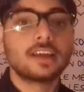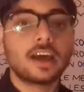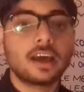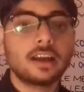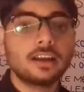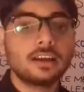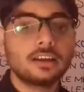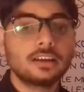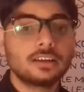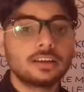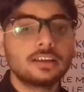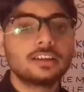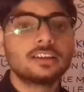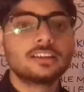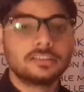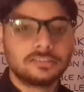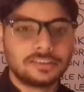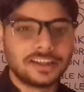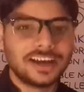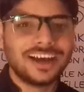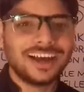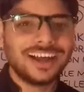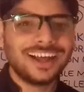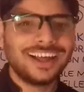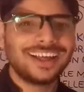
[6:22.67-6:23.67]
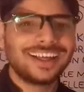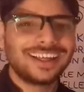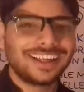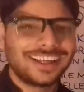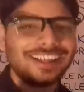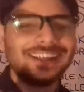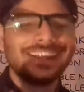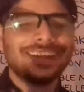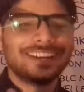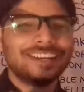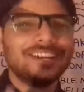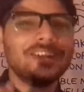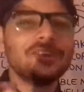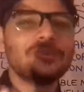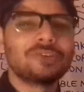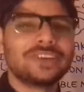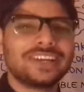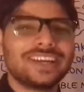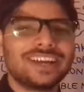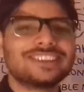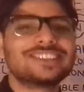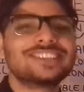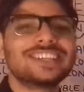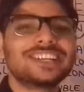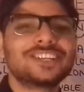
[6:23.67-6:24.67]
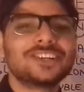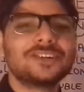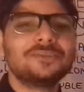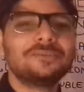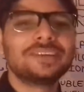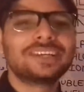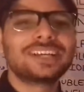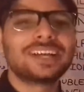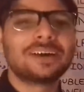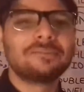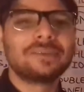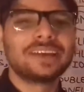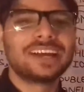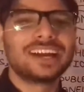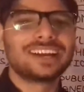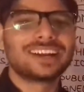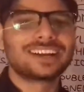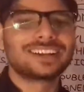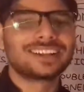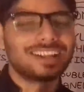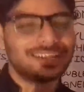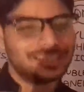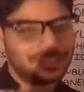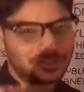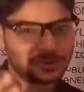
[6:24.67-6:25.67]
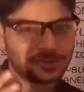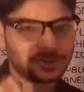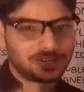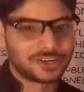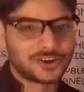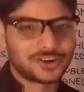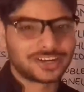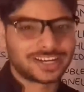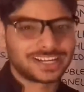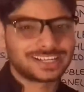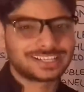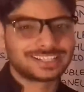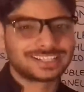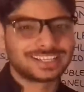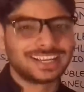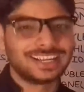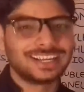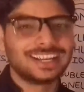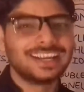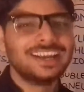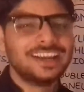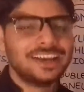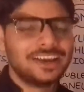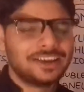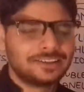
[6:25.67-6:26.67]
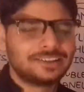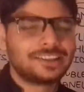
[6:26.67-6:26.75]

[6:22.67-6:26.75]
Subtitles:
Then the nucleus, it will be coming under the eukaryotic cell.